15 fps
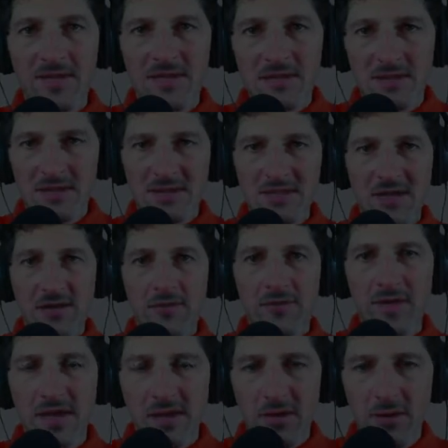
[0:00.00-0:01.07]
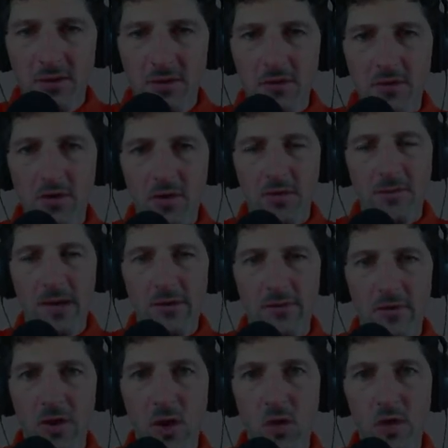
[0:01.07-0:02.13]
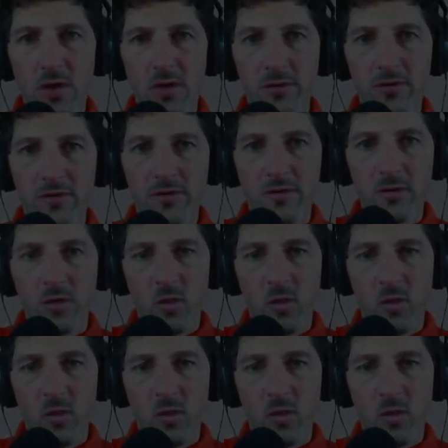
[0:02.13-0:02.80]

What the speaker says: is the second video about low code, so